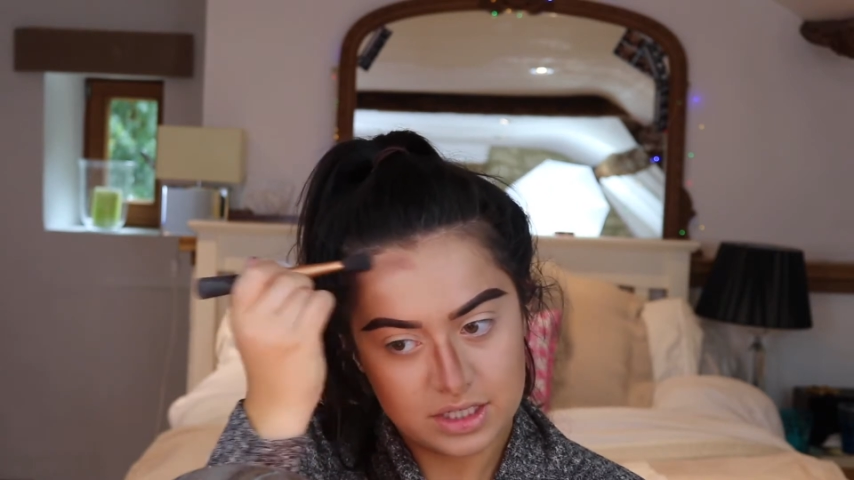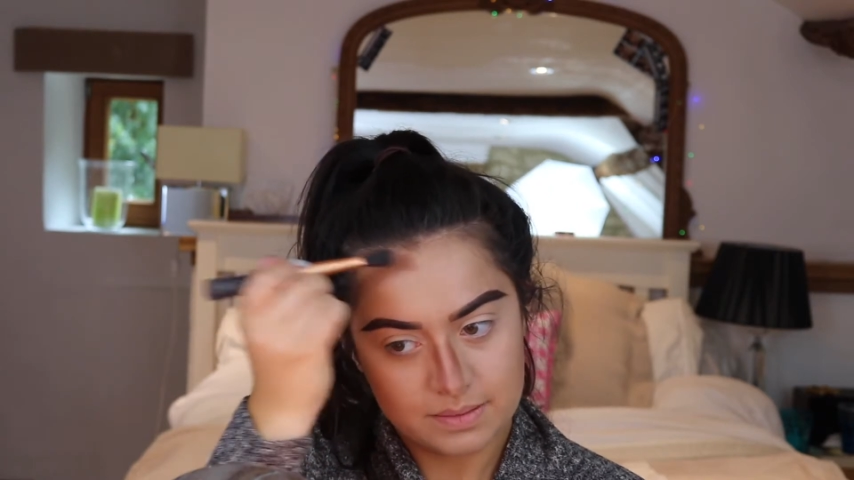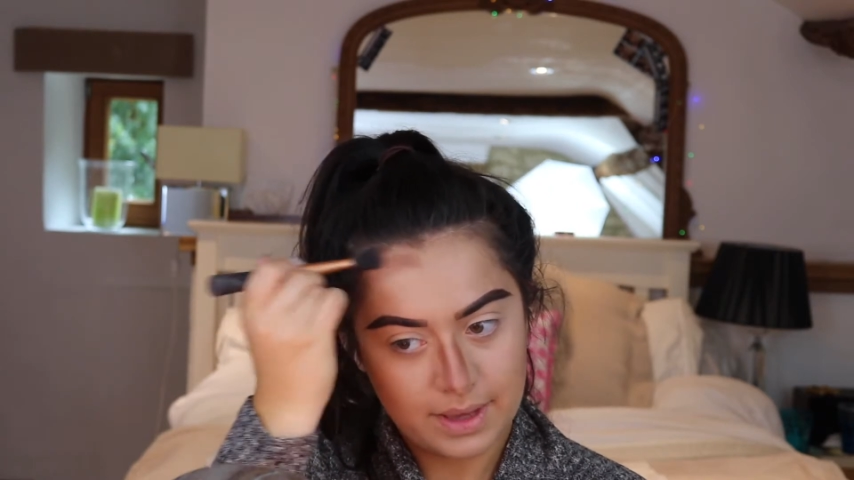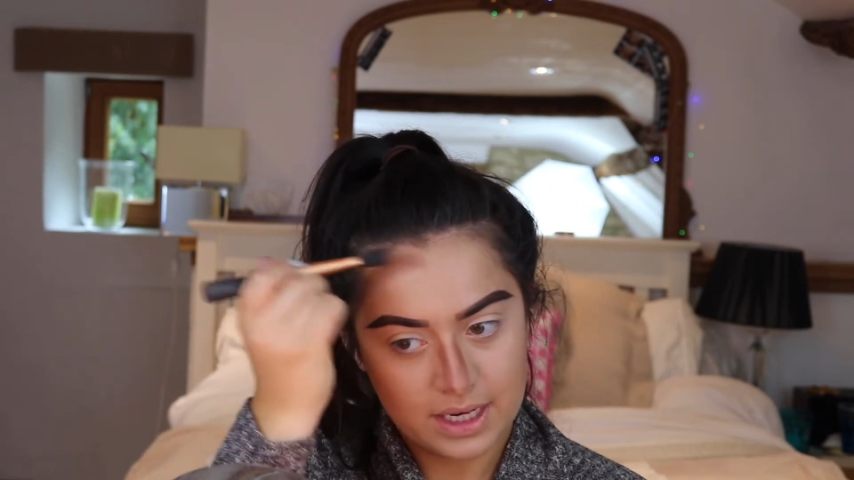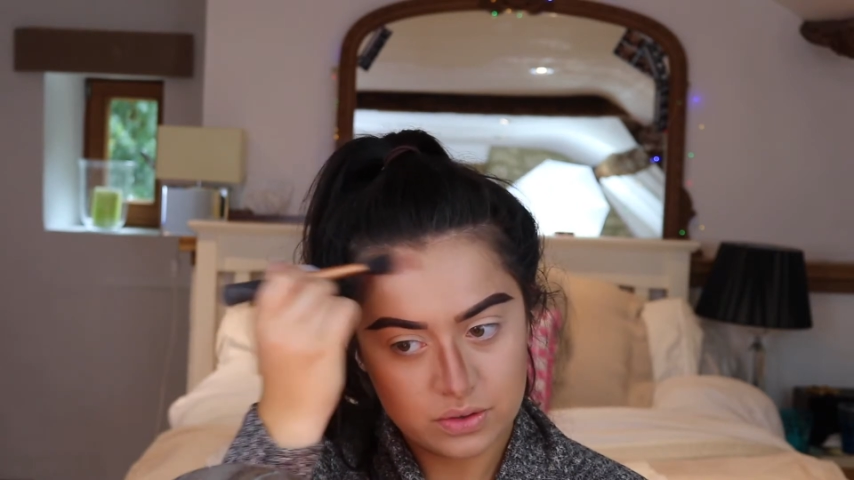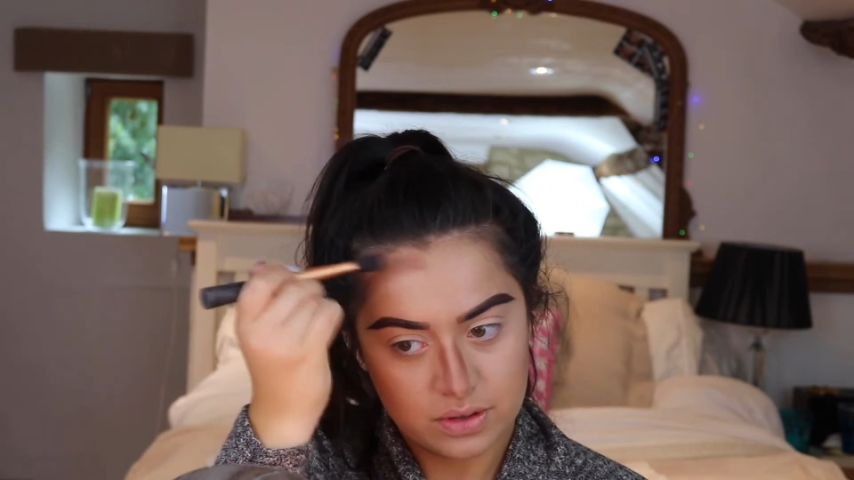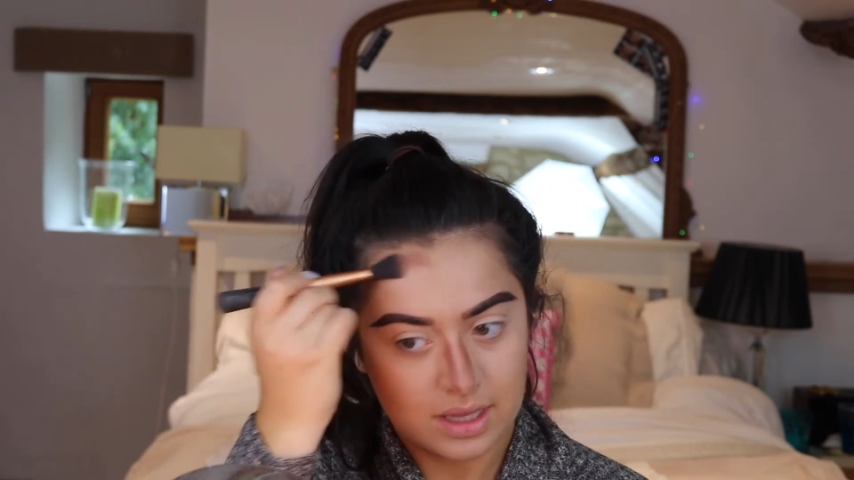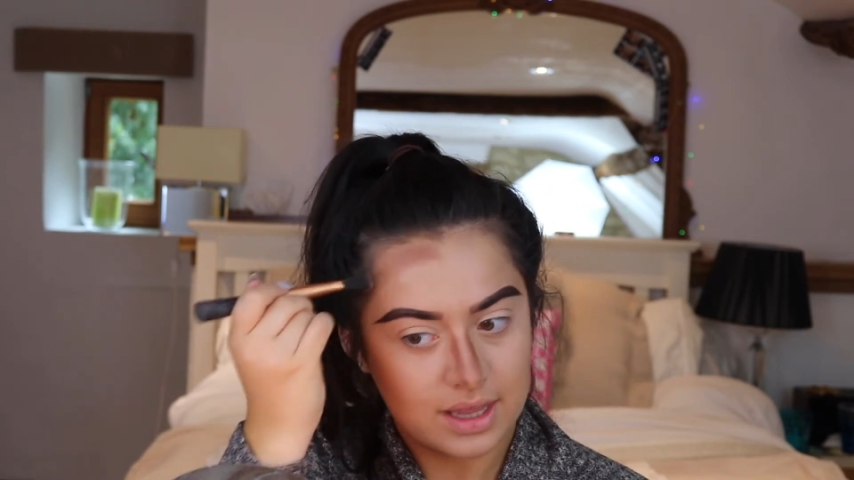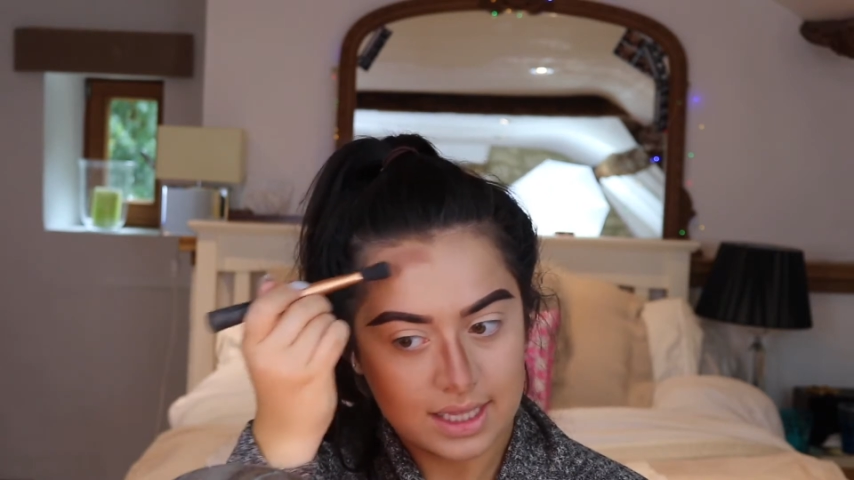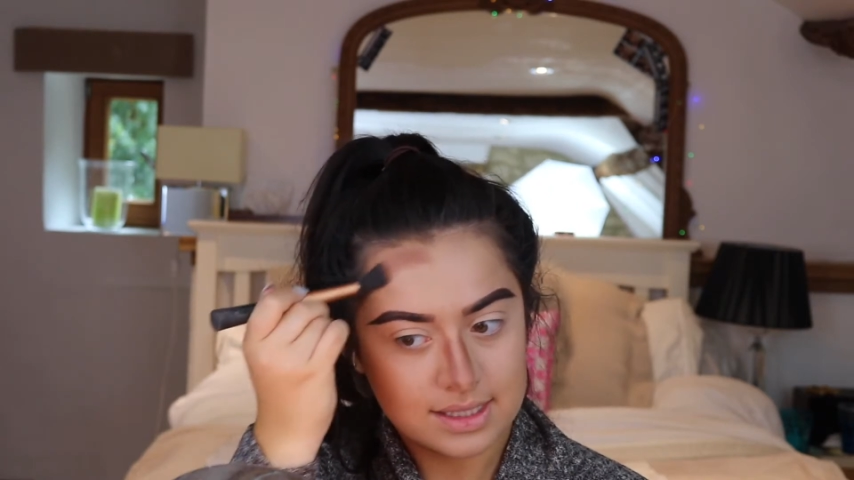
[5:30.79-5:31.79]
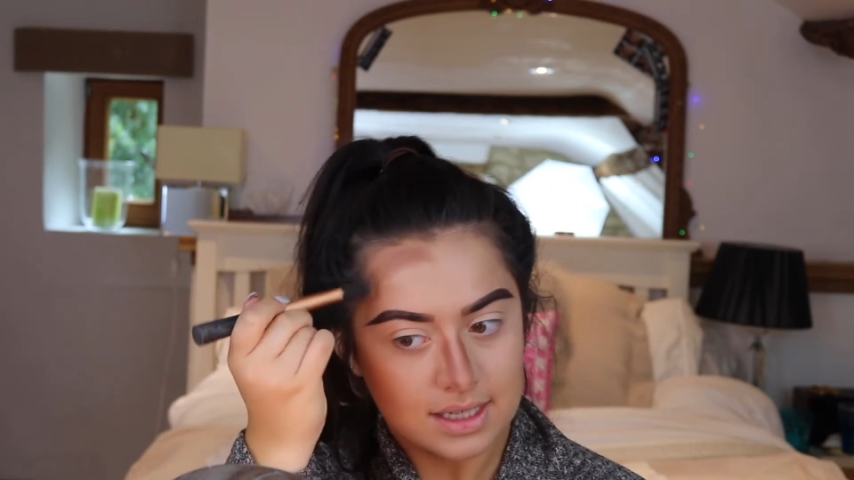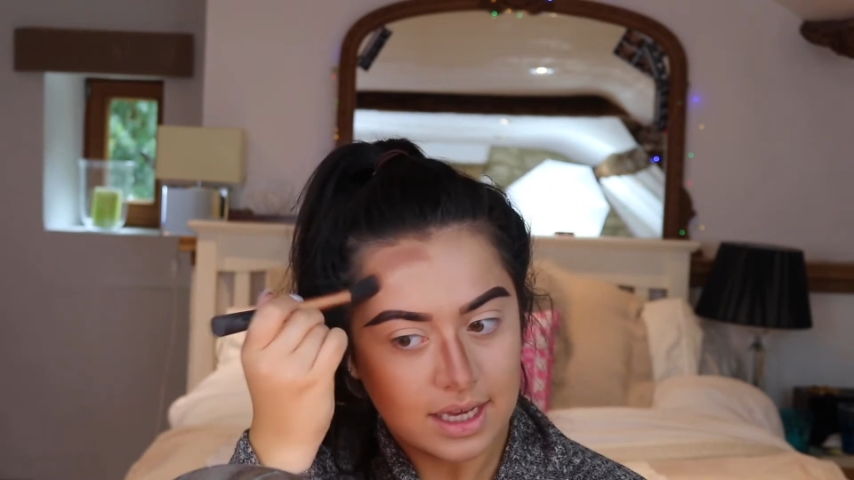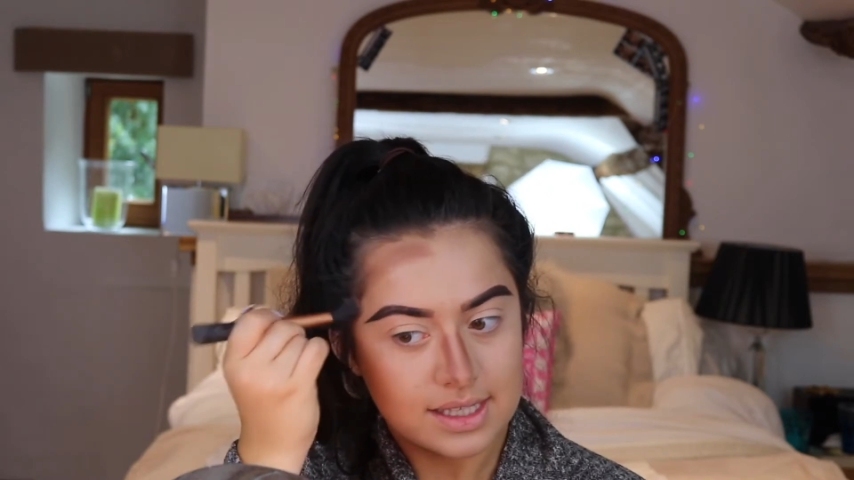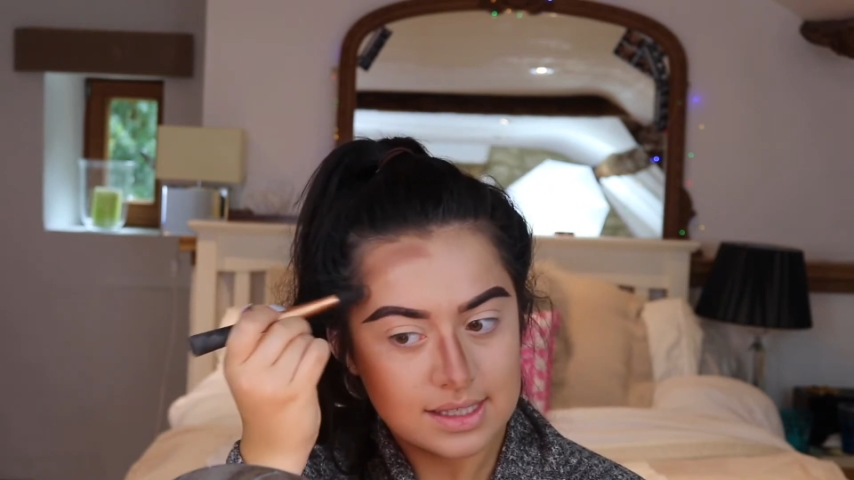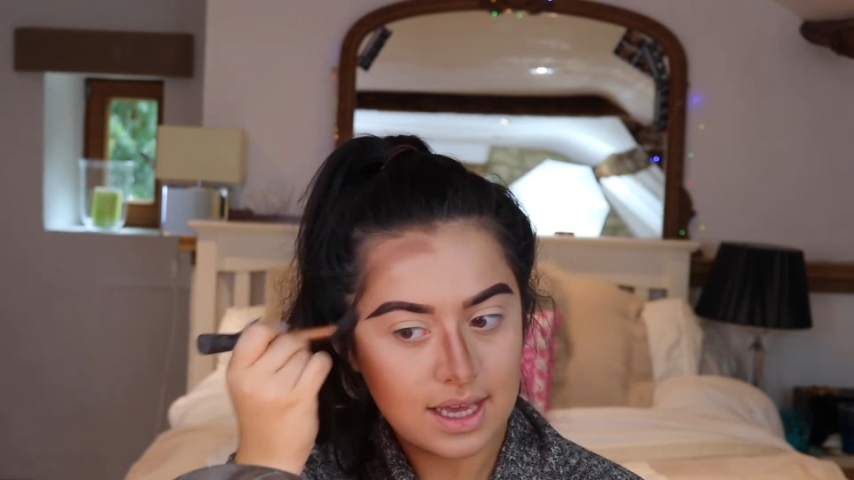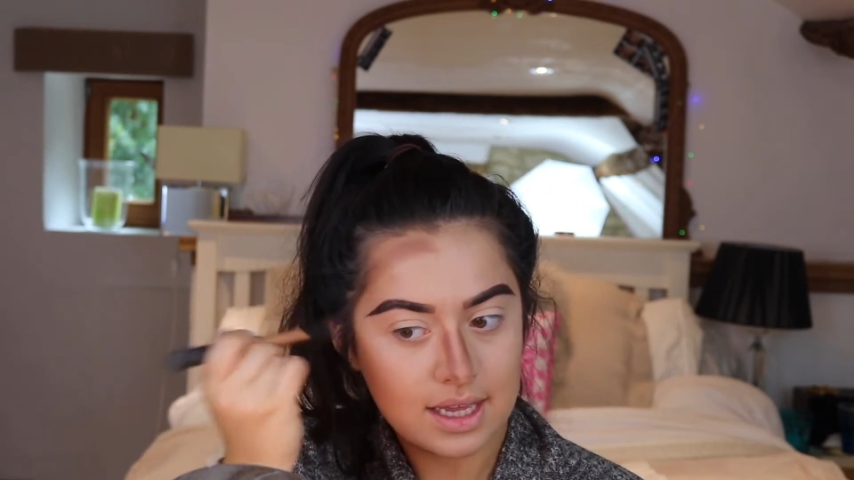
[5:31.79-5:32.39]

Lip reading: just make sure that that's nice